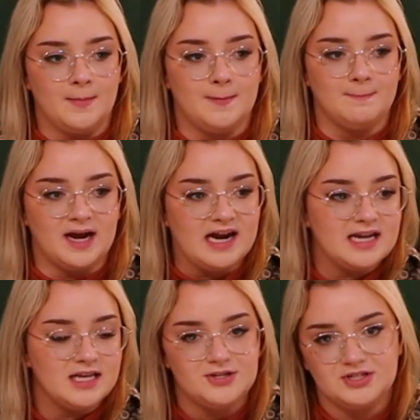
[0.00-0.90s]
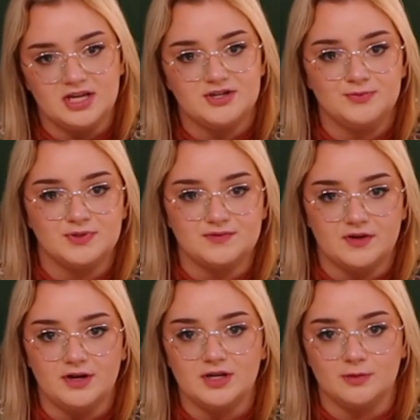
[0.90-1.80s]
My education was
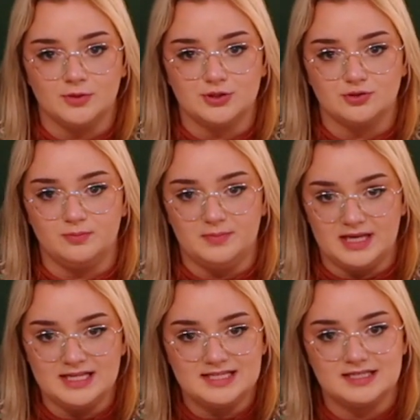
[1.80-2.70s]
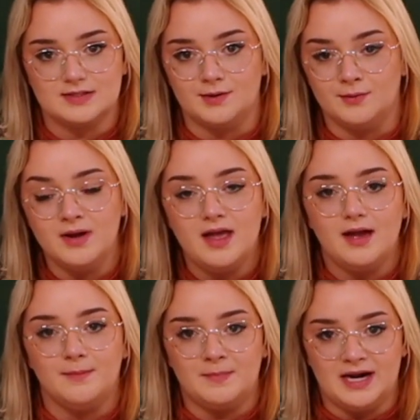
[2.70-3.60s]
very commercial based, so
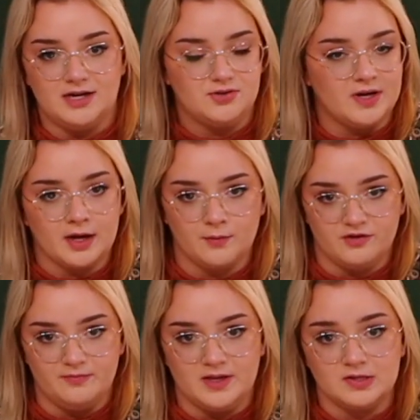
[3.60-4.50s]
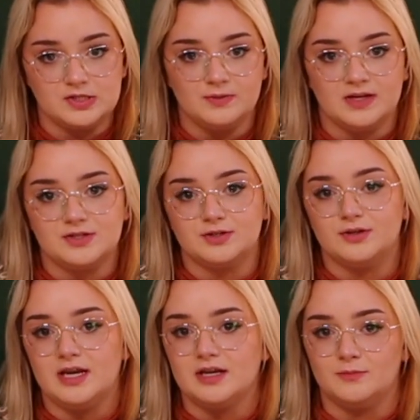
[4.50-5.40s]
my track would have been to enter
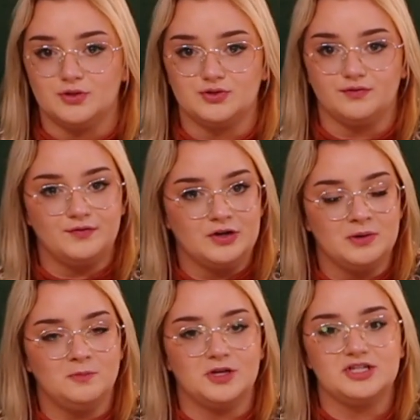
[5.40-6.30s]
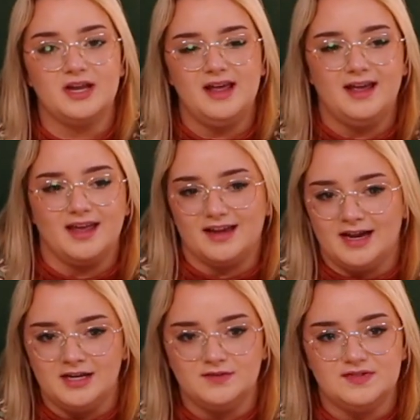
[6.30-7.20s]
a commercial firm, which I
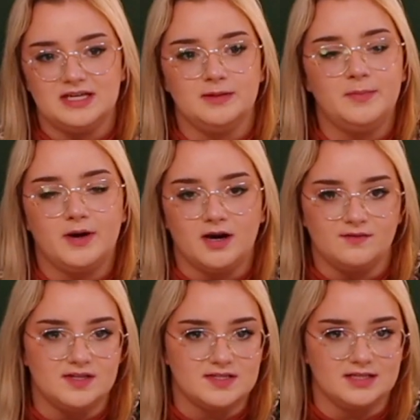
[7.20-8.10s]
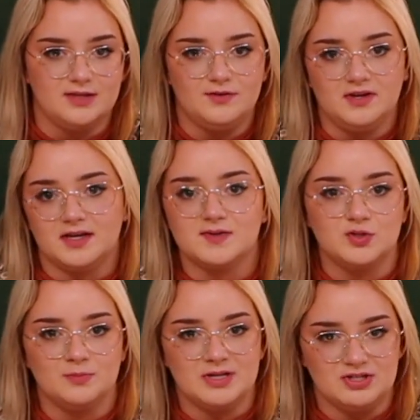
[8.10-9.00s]
kind of did, but obviously if you guys
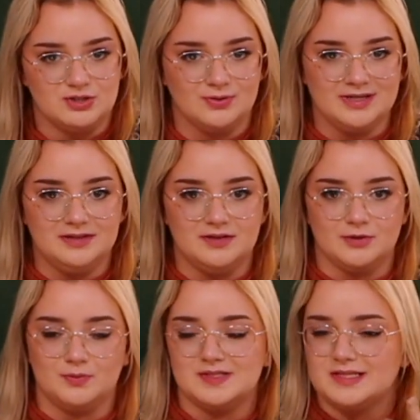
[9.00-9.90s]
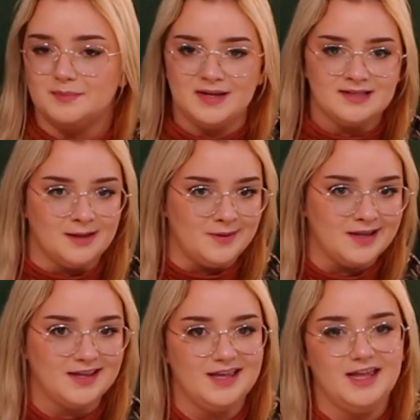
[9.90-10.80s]
know my story, there was the
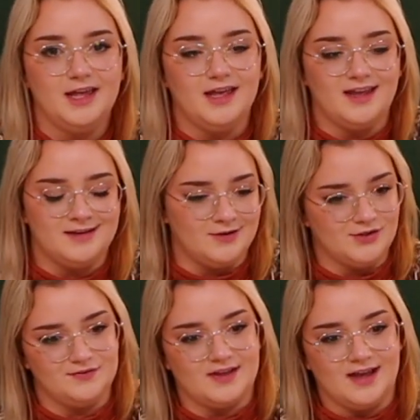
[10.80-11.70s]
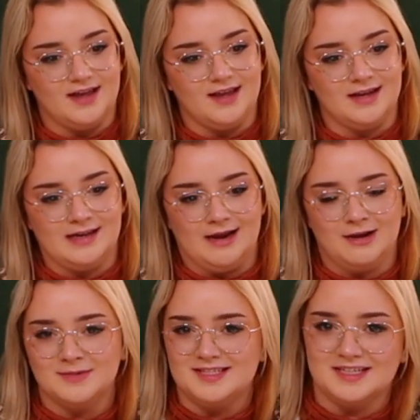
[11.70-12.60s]
pandemic and all of that, and now
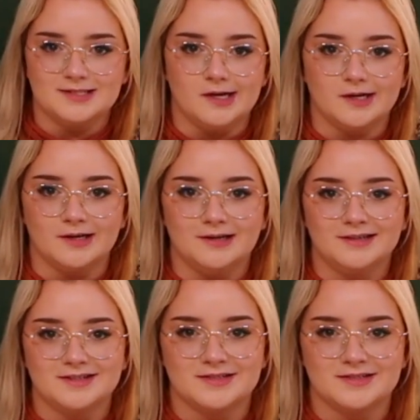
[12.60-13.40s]
I'm a TikToker,